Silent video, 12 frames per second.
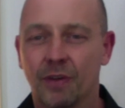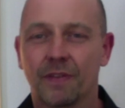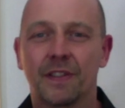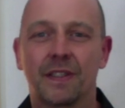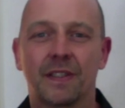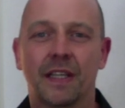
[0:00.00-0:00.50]
of
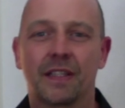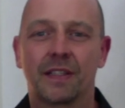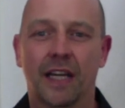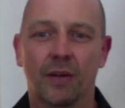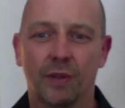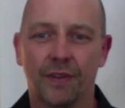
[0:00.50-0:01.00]
these things
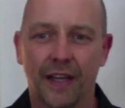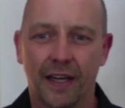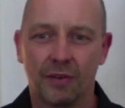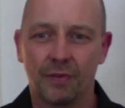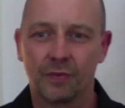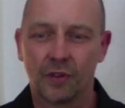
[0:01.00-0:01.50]
I will
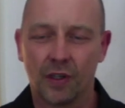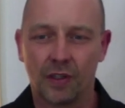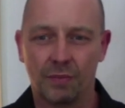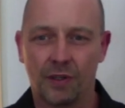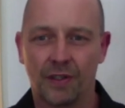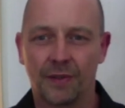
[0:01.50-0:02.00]
now talk
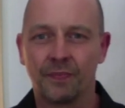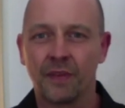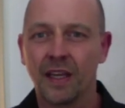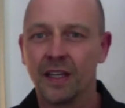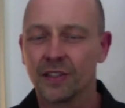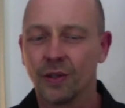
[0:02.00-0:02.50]
about.
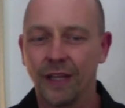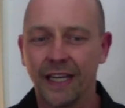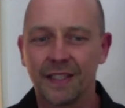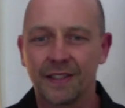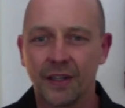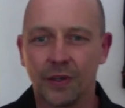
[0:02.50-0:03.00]
So
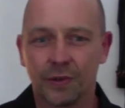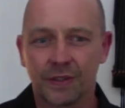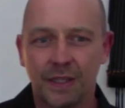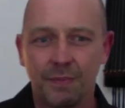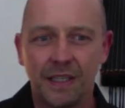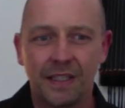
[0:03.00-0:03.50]
let's go.
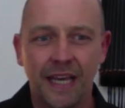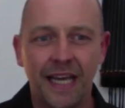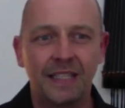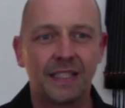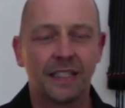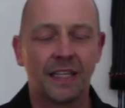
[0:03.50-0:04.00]
CP
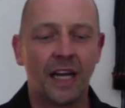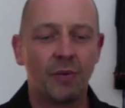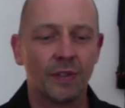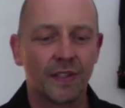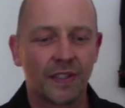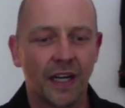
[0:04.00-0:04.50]
test, and I
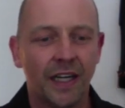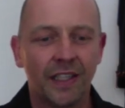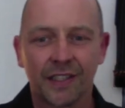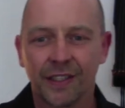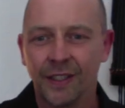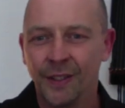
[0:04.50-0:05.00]
will
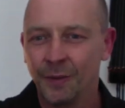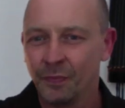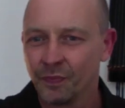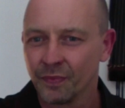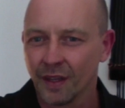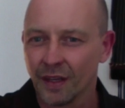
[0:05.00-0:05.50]
start
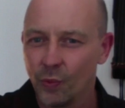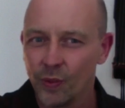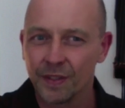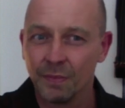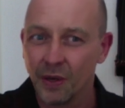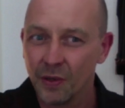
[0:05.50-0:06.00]

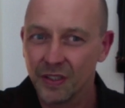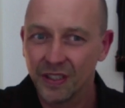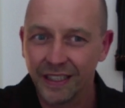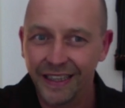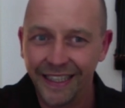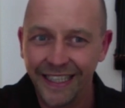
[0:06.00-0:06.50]
with the
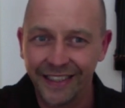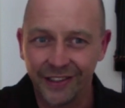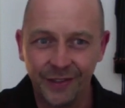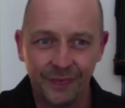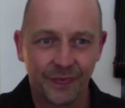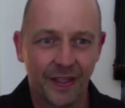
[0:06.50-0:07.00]
most
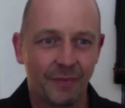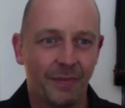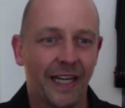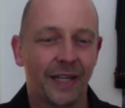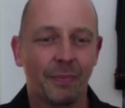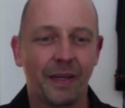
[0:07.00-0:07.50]
clear, in
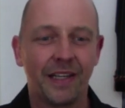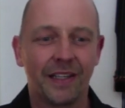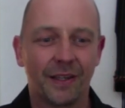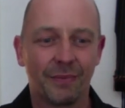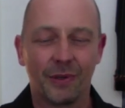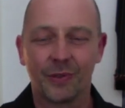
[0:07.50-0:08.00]
my
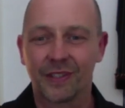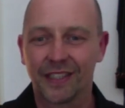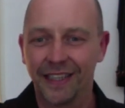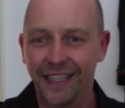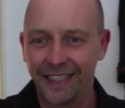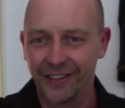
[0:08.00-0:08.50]
opinion, most
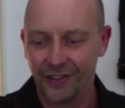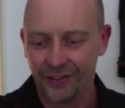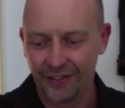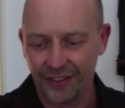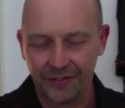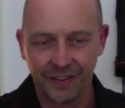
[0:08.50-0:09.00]
clear
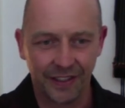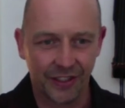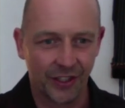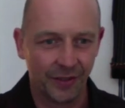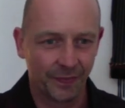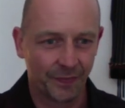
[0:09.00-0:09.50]

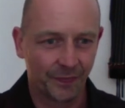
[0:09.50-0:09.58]
definition.